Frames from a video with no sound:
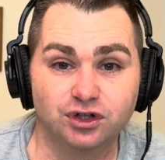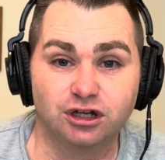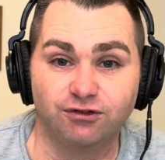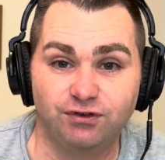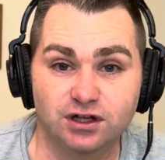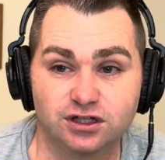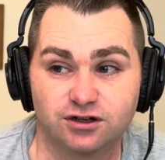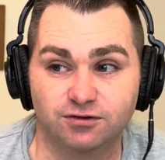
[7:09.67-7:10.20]

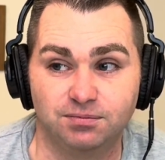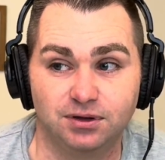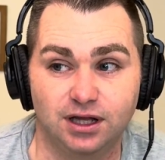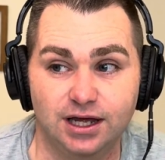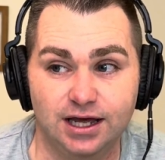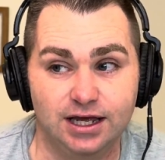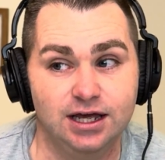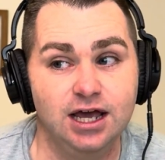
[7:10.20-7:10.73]
defensive
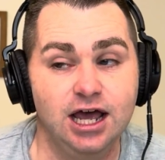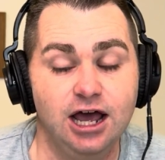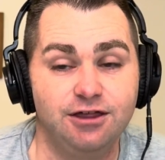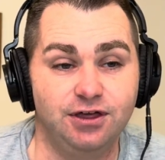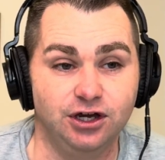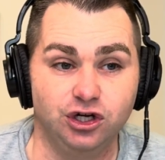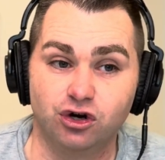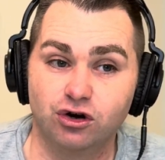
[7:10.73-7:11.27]
play
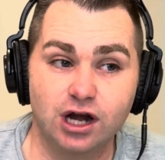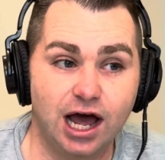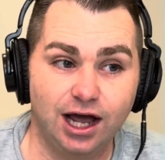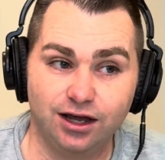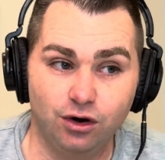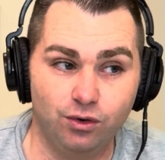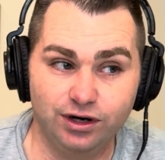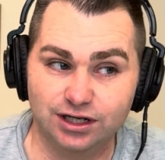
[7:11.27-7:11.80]
that you're
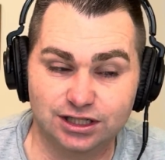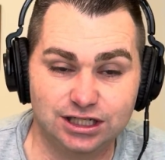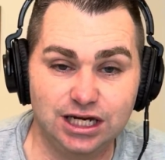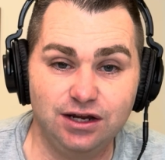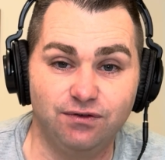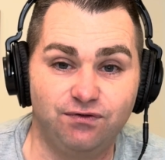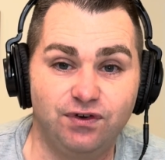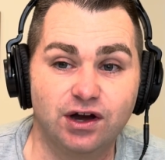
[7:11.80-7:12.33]
not going to
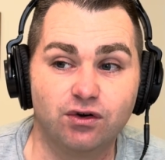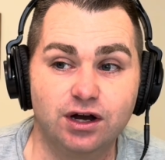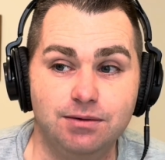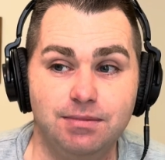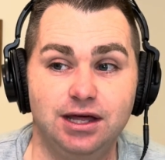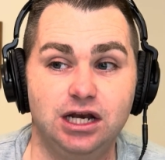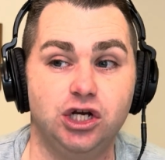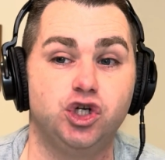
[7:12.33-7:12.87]
see very
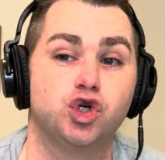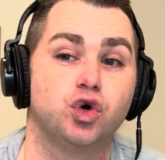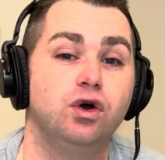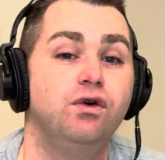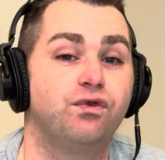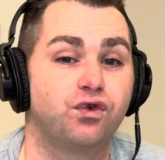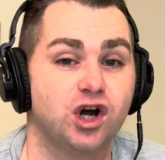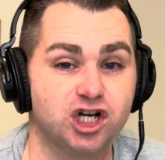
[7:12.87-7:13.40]
many
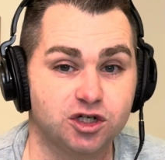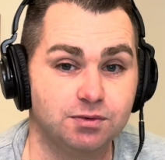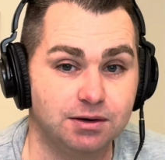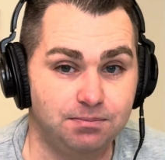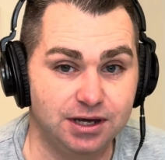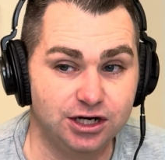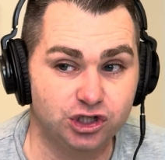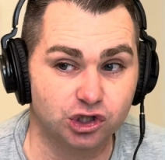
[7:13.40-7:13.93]
true freshman
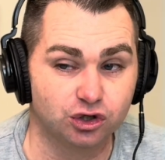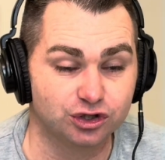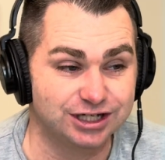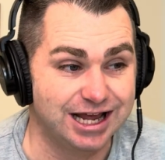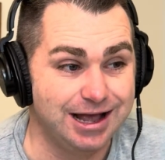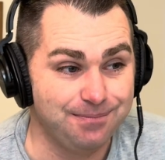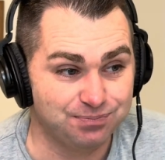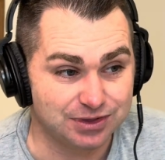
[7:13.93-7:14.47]
pitchers
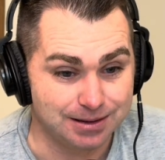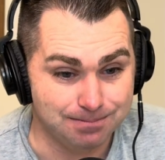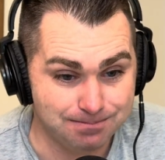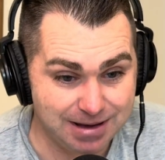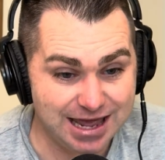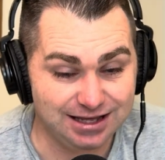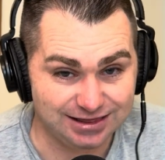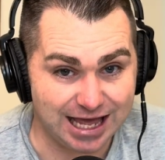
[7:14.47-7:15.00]

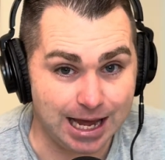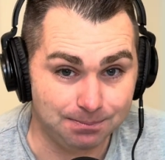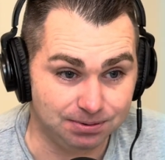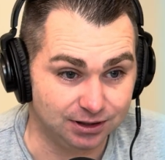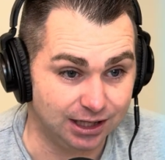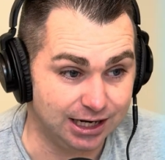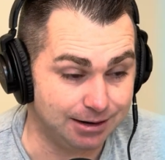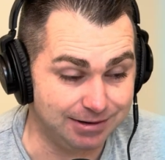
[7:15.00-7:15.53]
make that
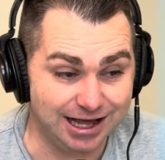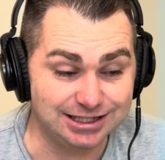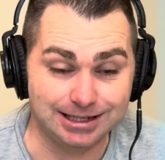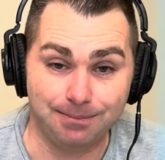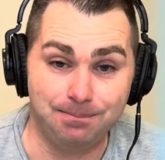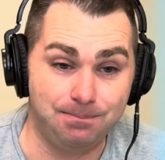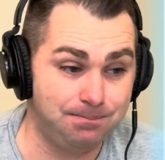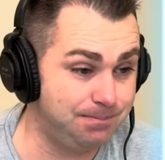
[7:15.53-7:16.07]
play. I mean, that's
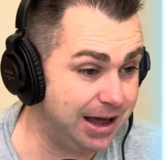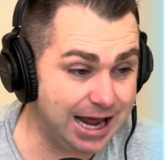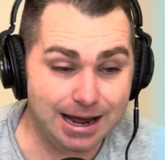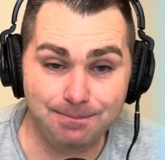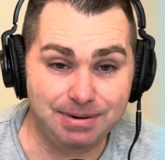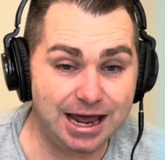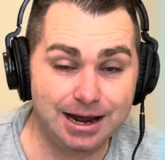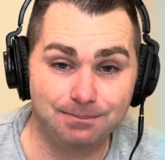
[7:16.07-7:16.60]
a
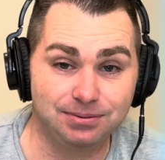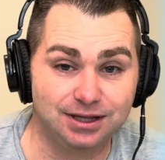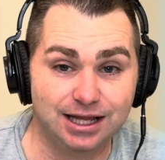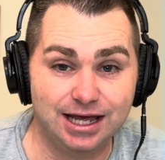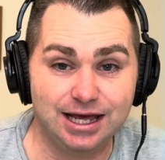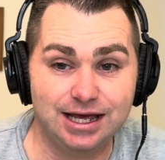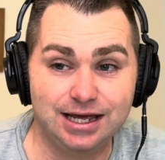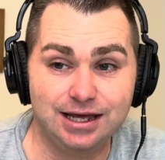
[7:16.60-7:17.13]
bam-bam
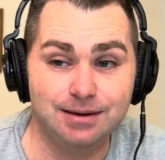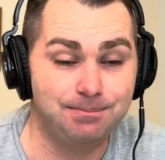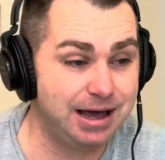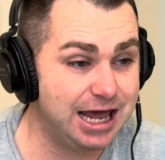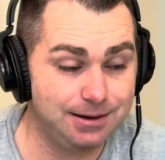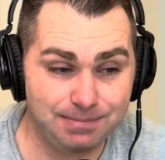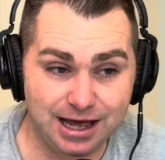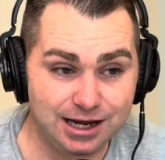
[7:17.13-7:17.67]
play,
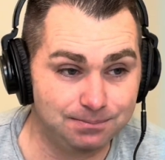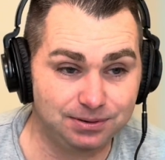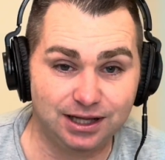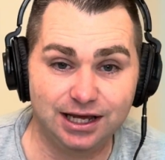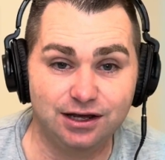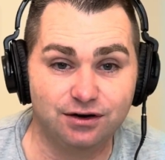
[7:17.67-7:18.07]
bang-bang play